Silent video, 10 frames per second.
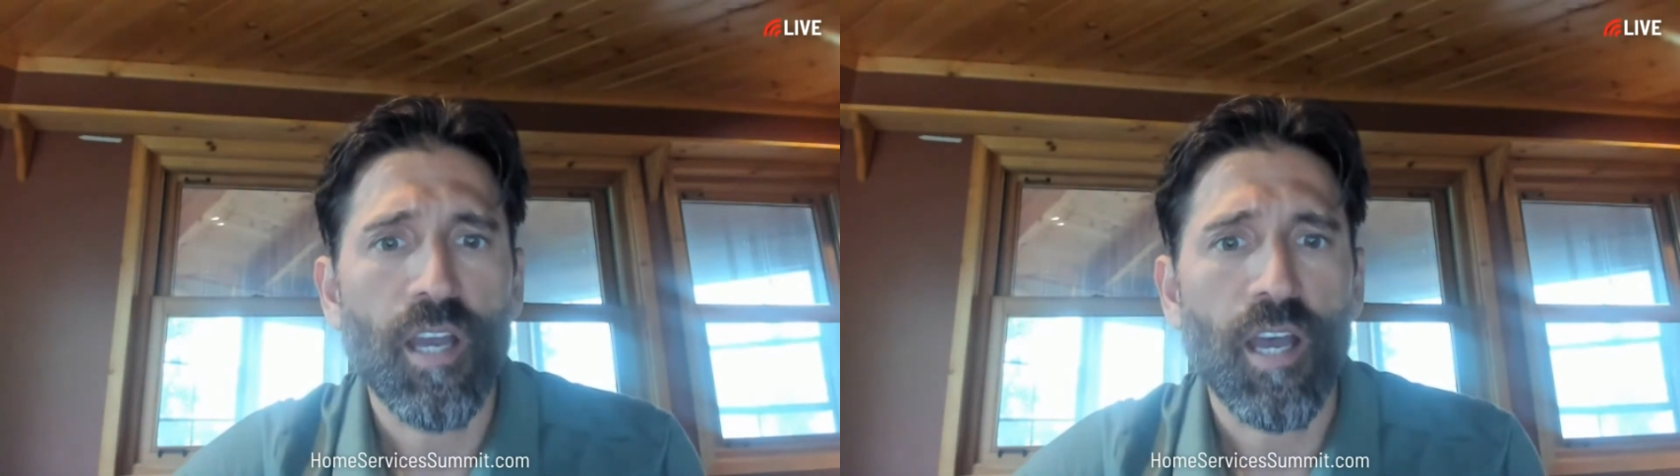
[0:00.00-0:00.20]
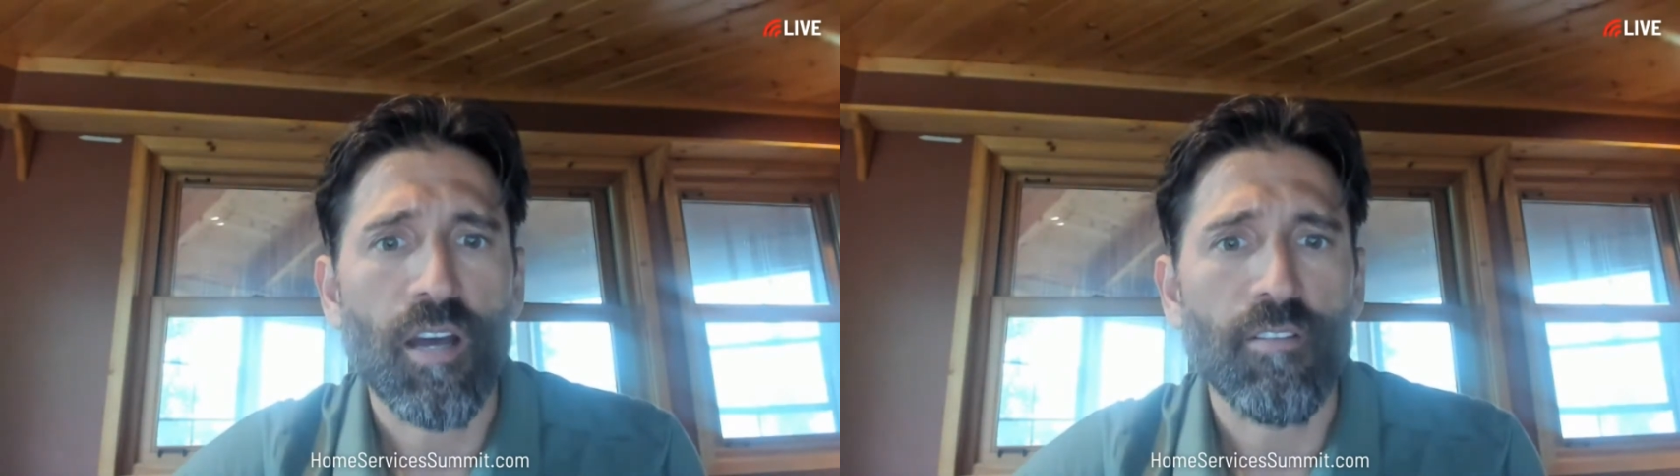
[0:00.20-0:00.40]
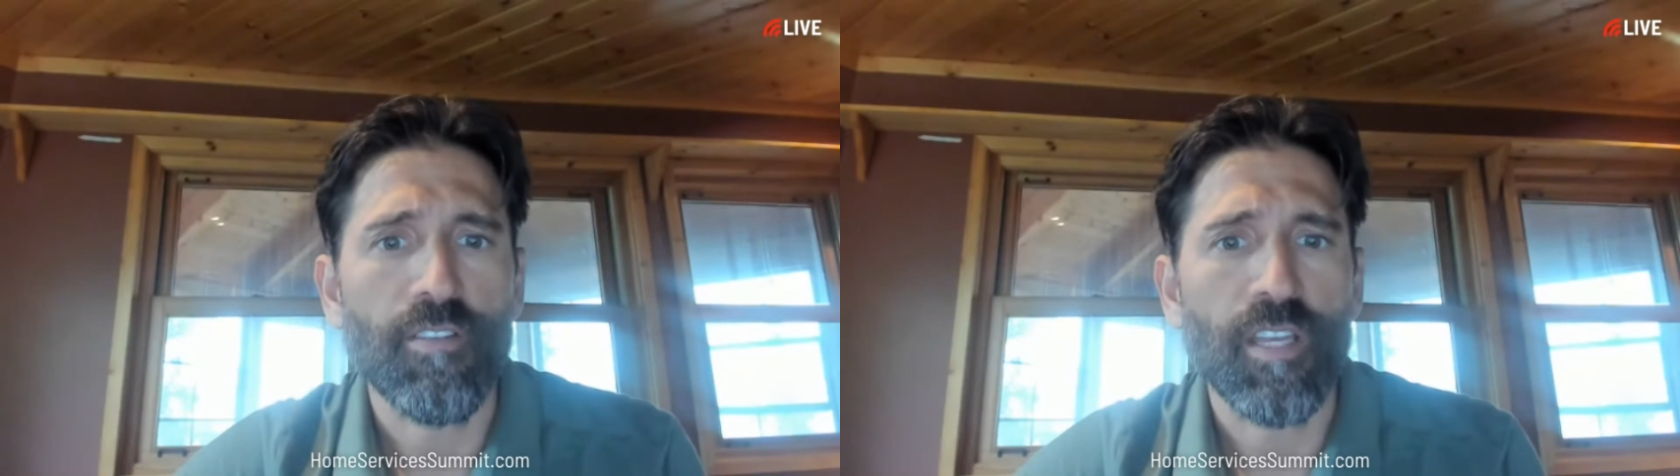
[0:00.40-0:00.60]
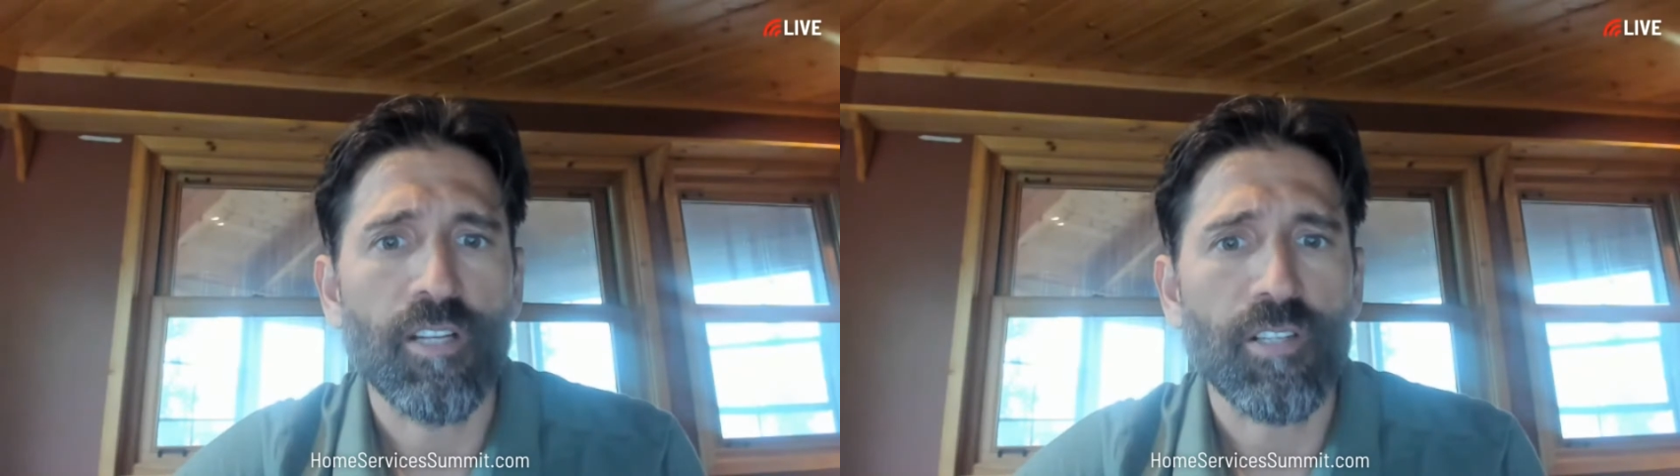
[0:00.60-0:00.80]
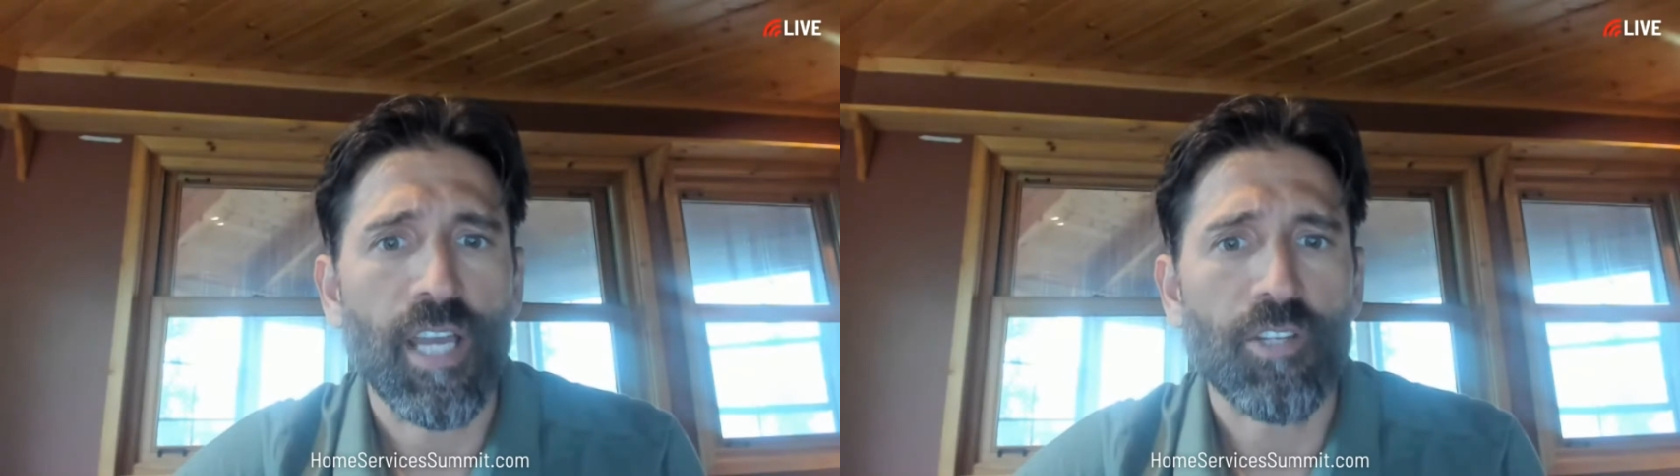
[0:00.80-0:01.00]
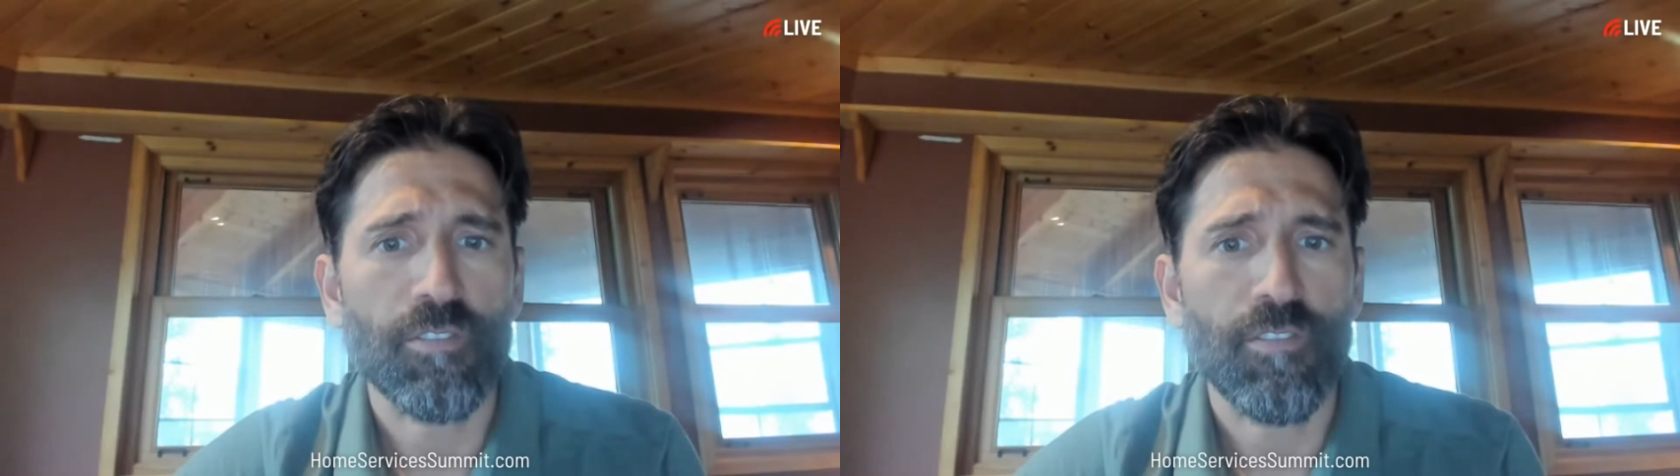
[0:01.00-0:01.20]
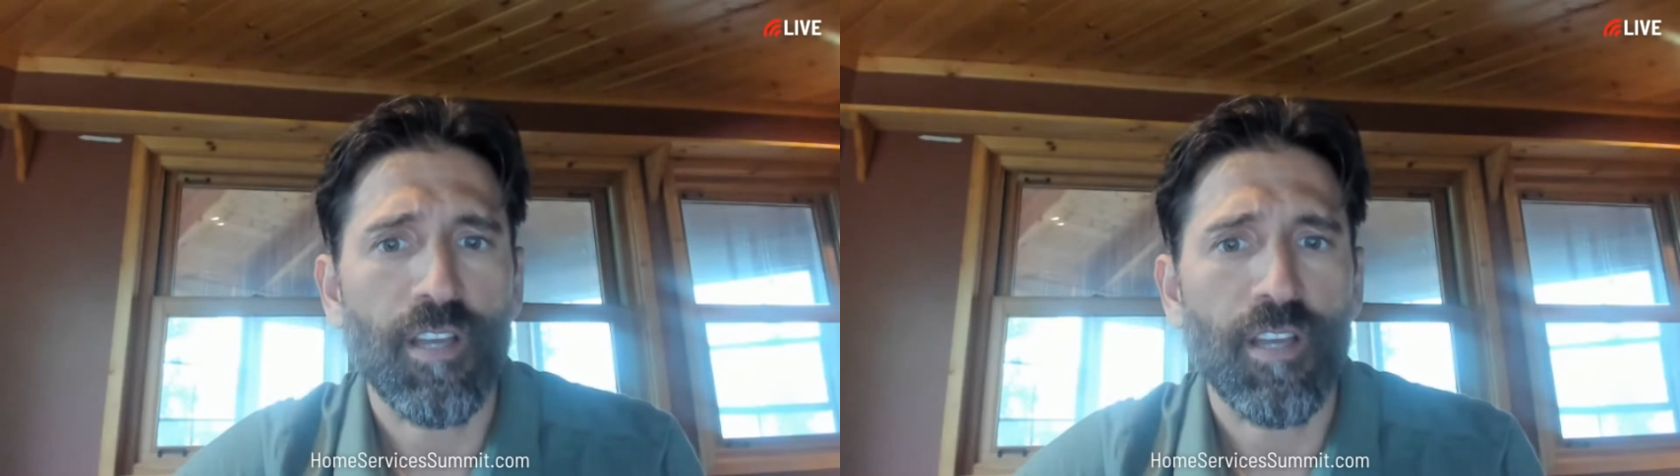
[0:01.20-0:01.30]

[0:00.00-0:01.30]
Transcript: of International